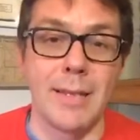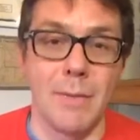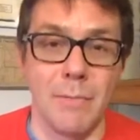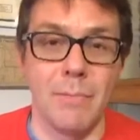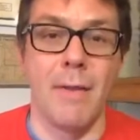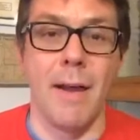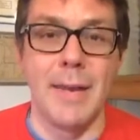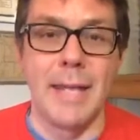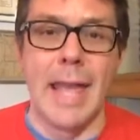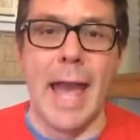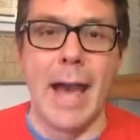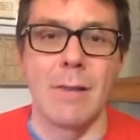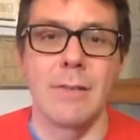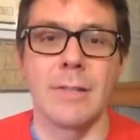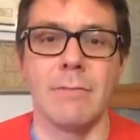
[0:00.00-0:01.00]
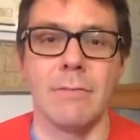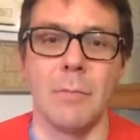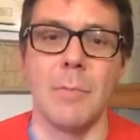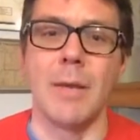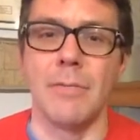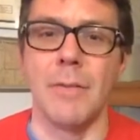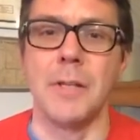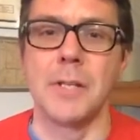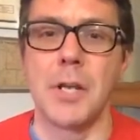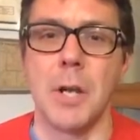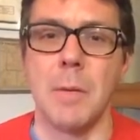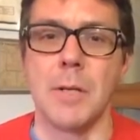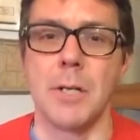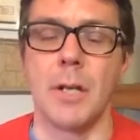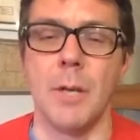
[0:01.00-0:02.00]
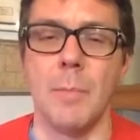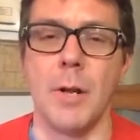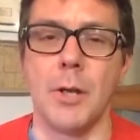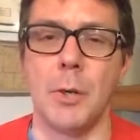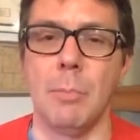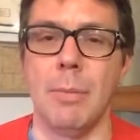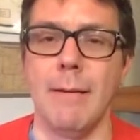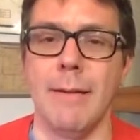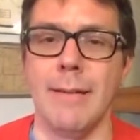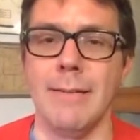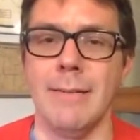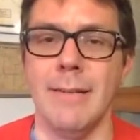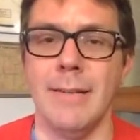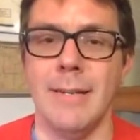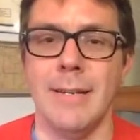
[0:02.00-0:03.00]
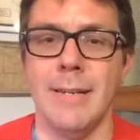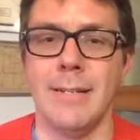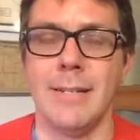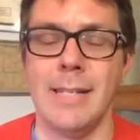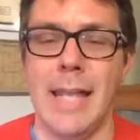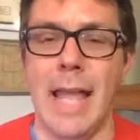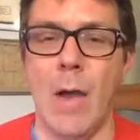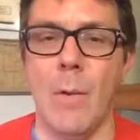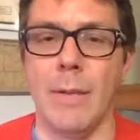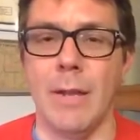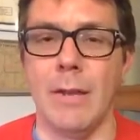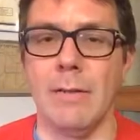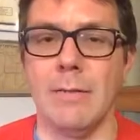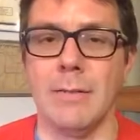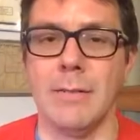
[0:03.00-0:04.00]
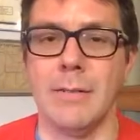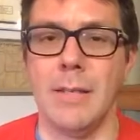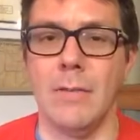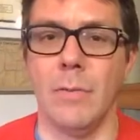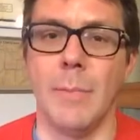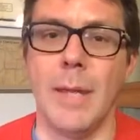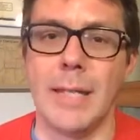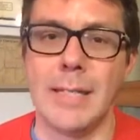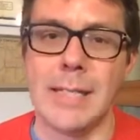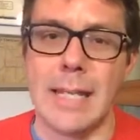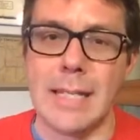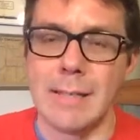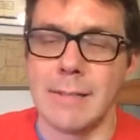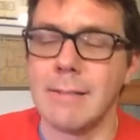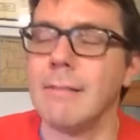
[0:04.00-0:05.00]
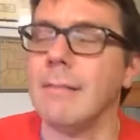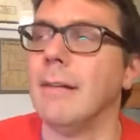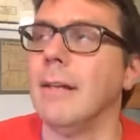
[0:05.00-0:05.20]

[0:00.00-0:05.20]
I'm finding out for my first commercial plugin to see how it goes and see if it makes sense.